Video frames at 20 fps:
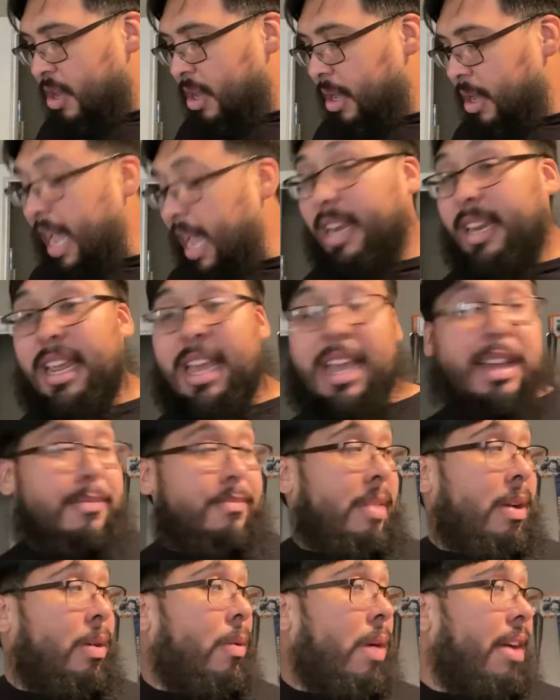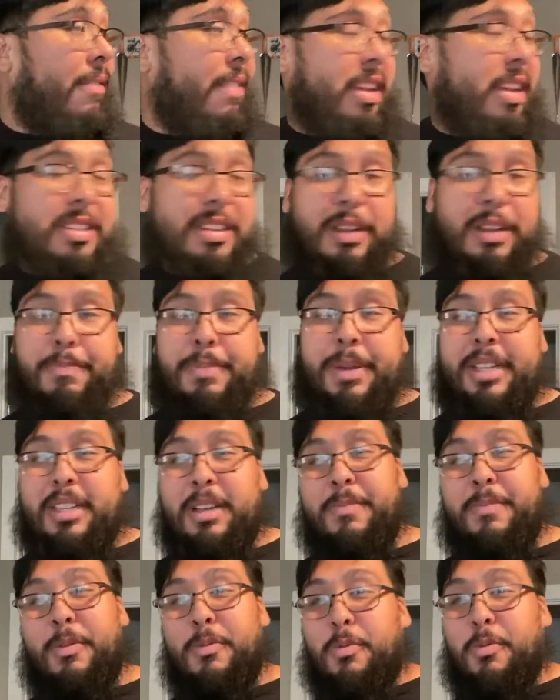And yeah, my wife actually picked
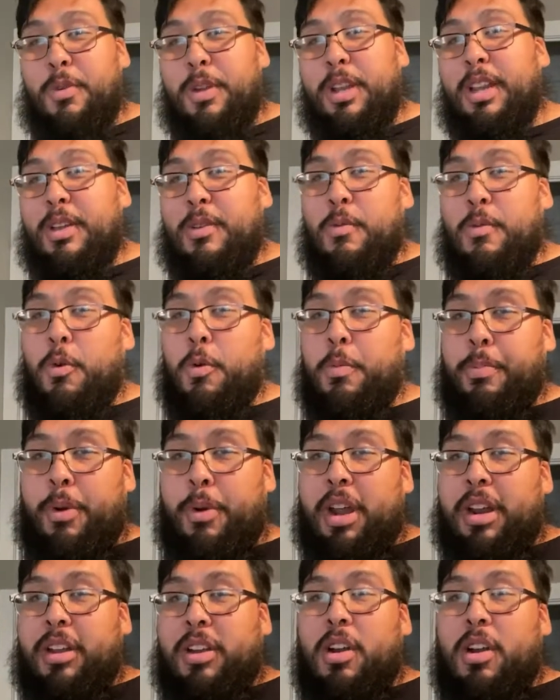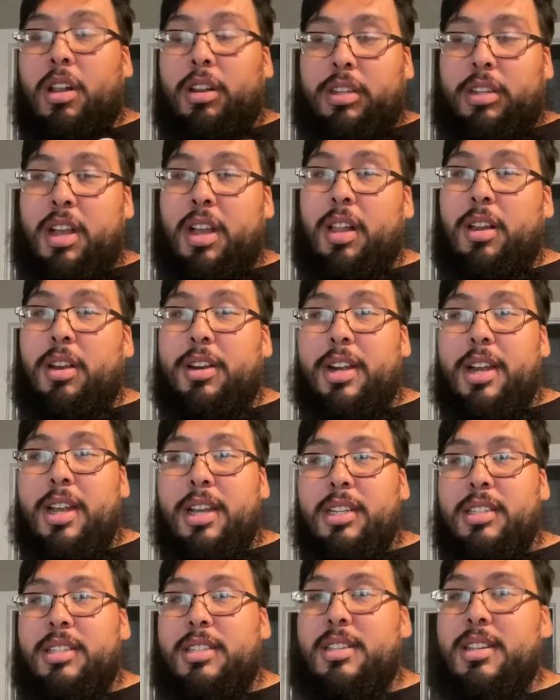up a really cool product called Color
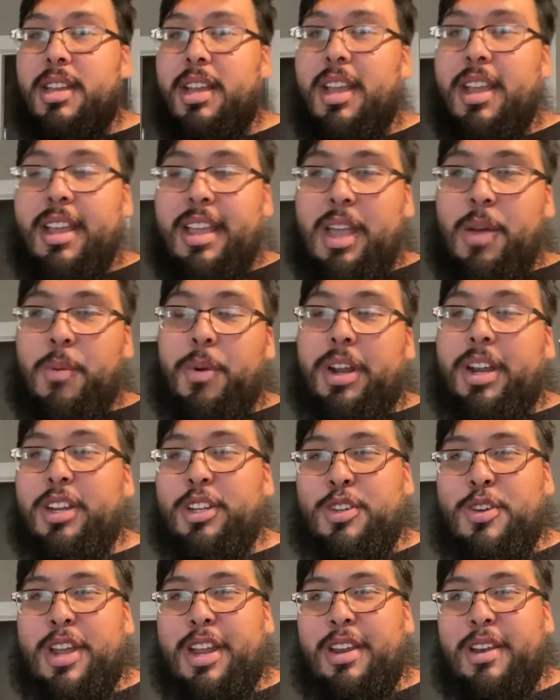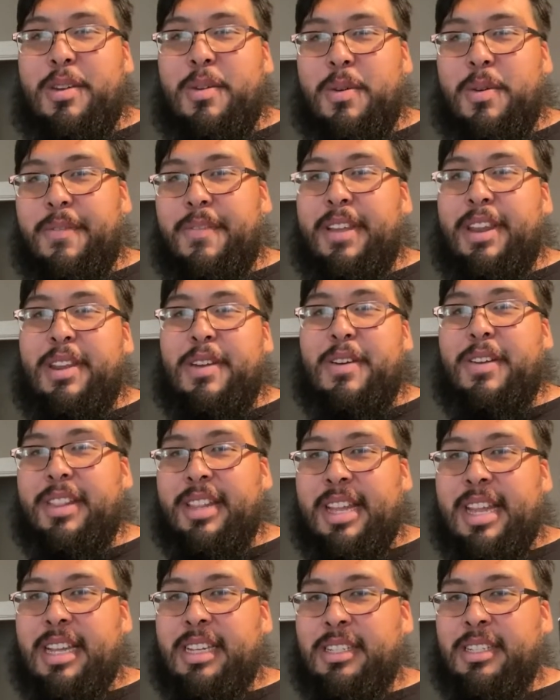Dust, and we're gonna try to do a video on
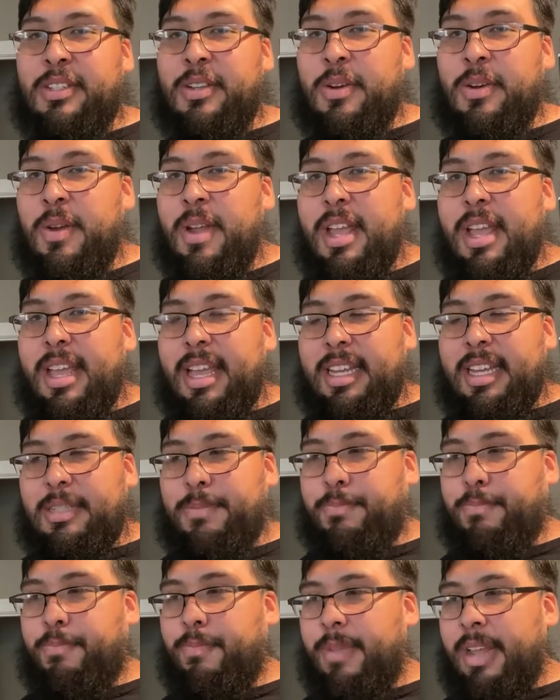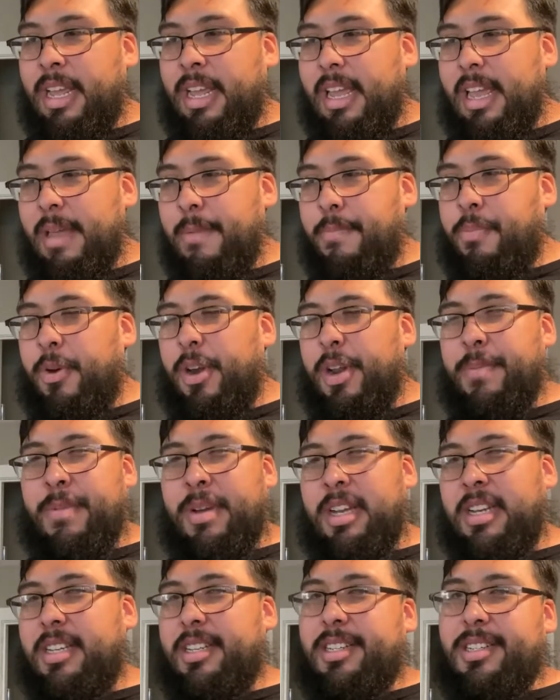that. So it pretty
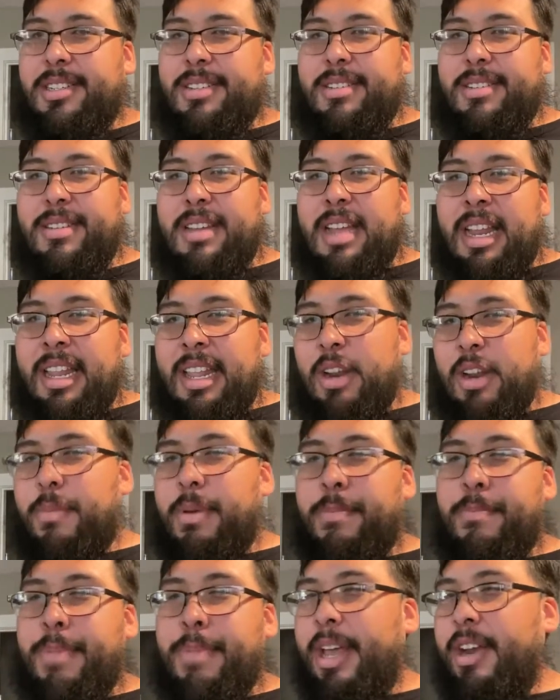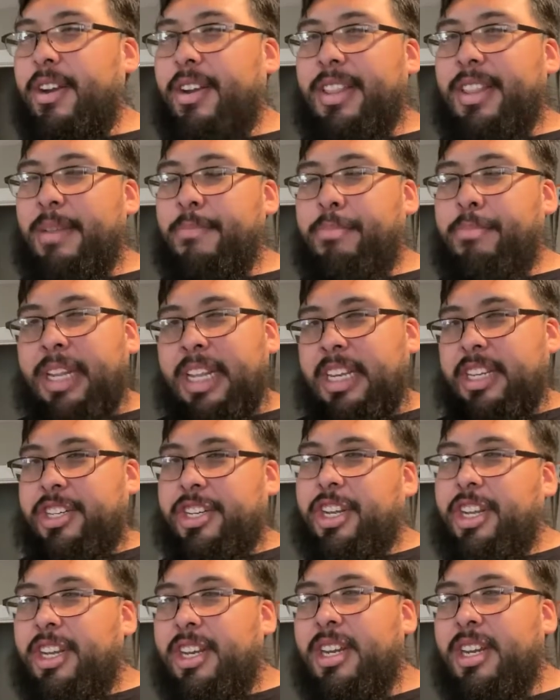much a little bit better than
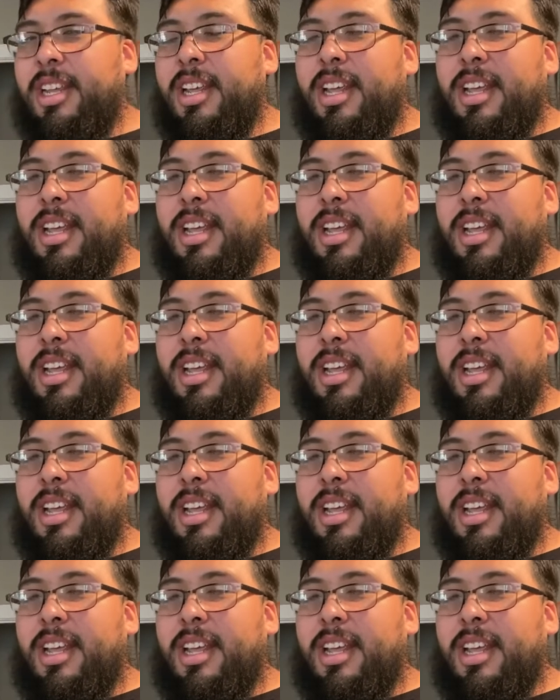bleaching.